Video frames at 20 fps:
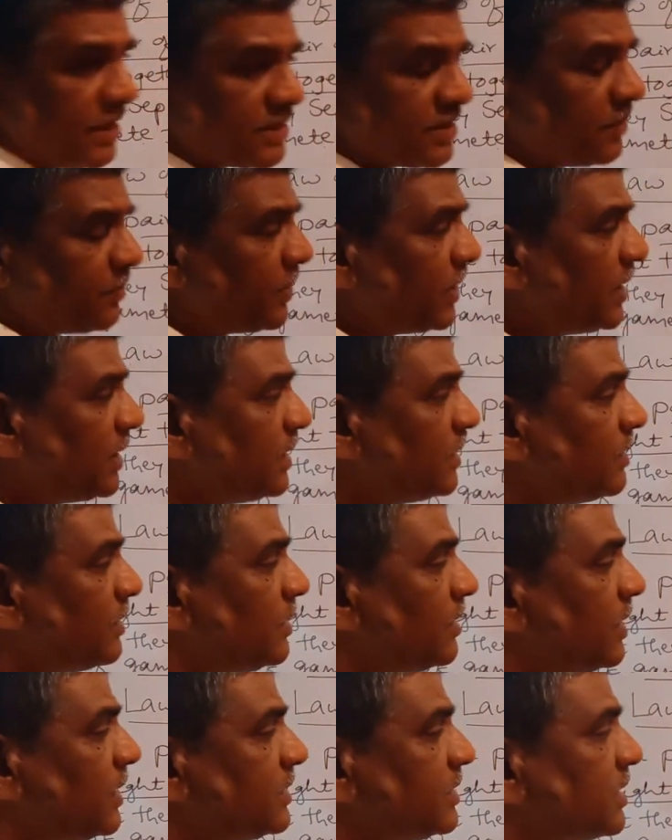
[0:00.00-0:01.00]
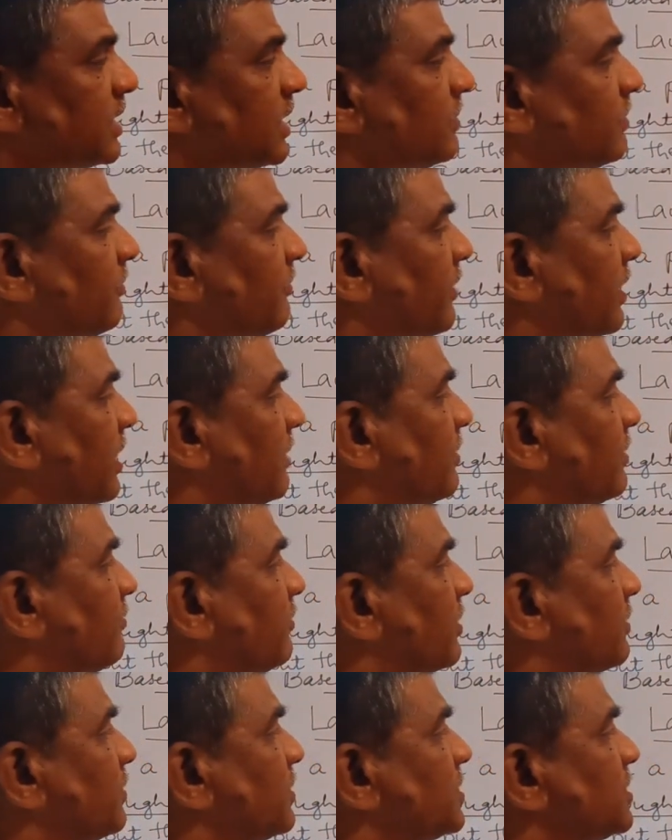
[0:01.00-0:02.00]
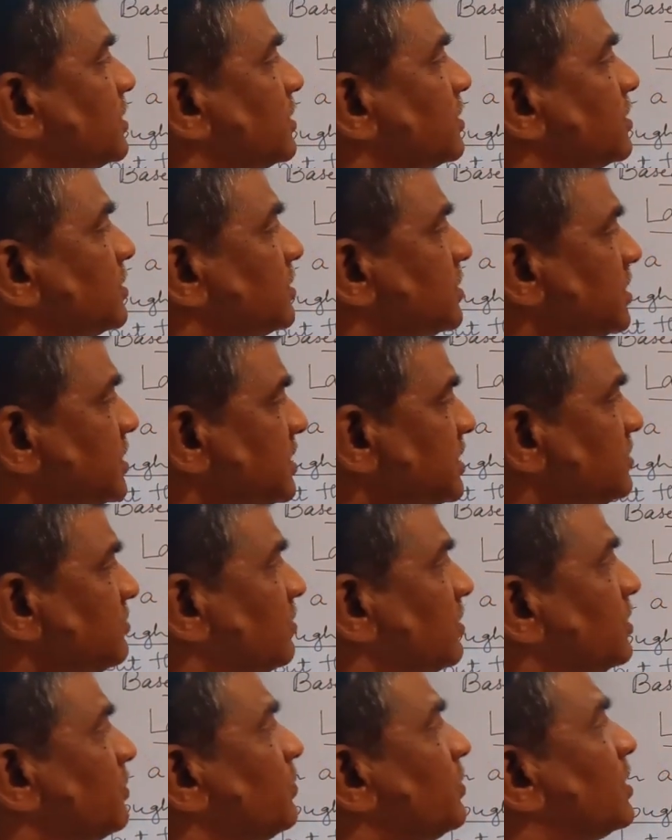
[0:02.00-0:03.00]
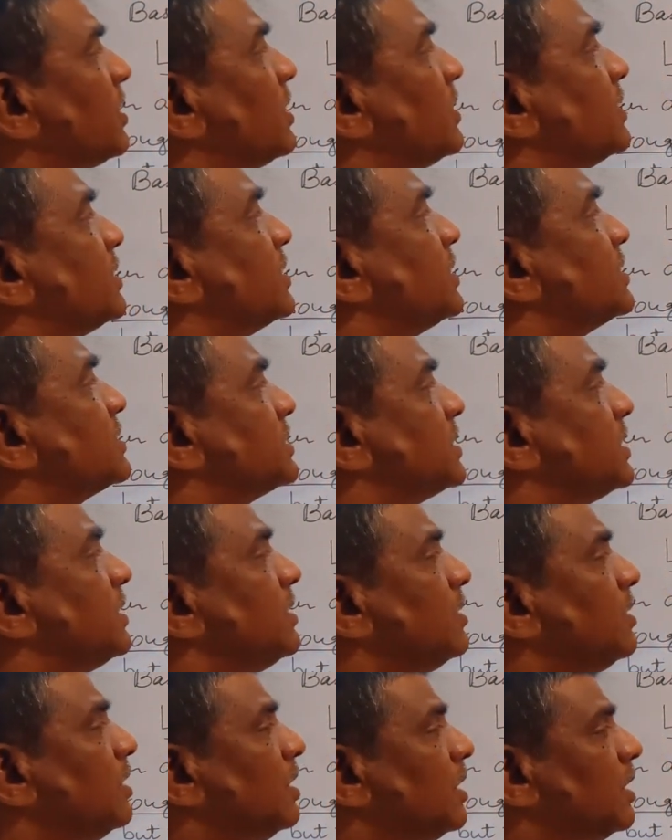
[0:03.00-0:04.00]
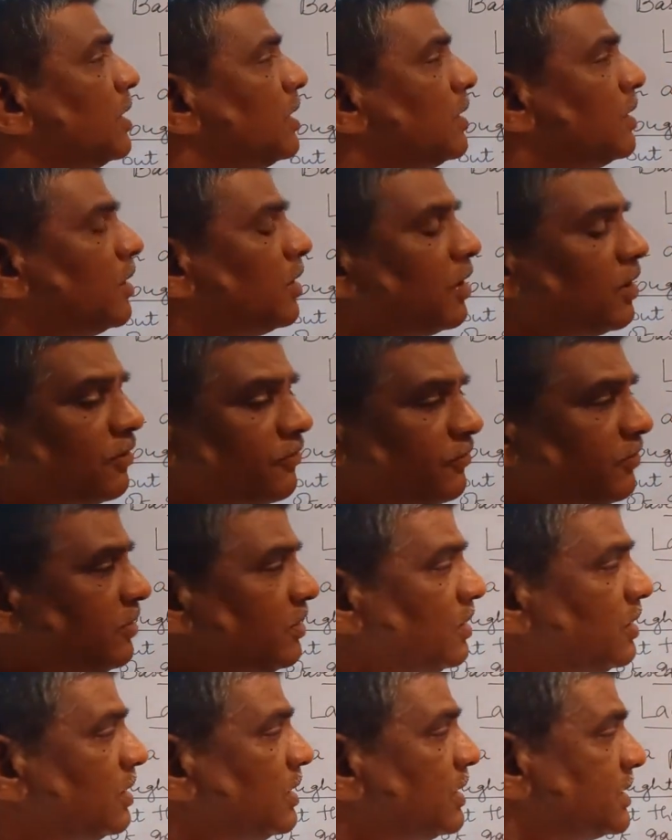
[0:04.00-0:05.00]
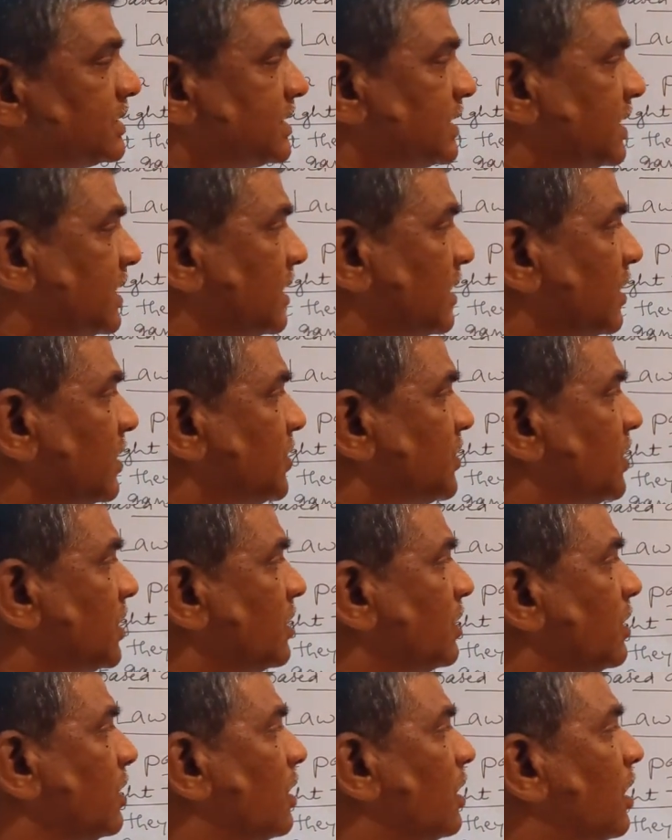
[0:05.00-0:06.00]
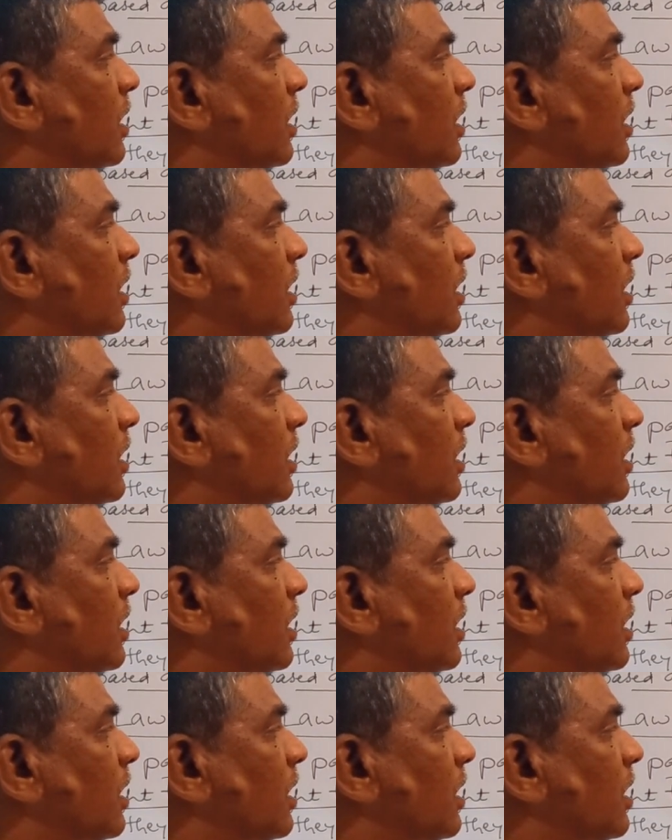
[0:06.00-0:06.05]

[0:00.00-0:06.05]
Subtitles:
separated at the time of a gamete formation. This is what we call it as a law of segregation.